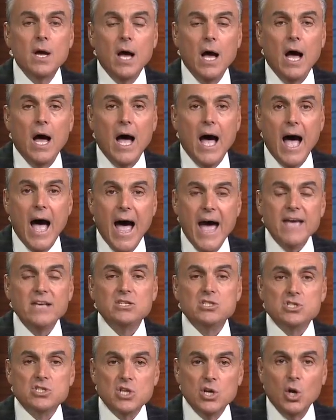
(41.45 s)

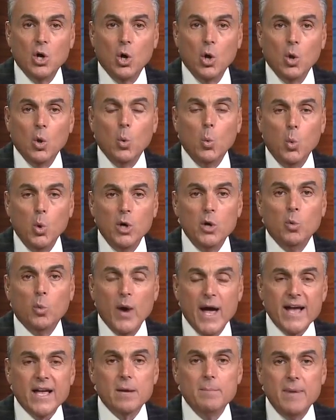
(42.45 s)
I still would
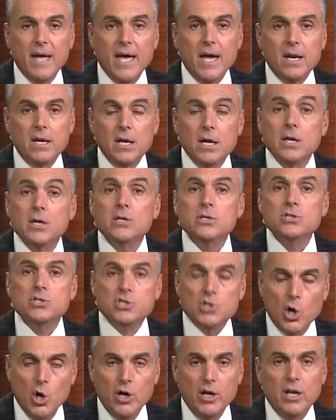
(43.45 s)
recommend
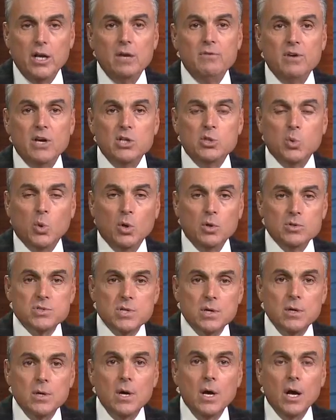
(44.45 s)
certain individuals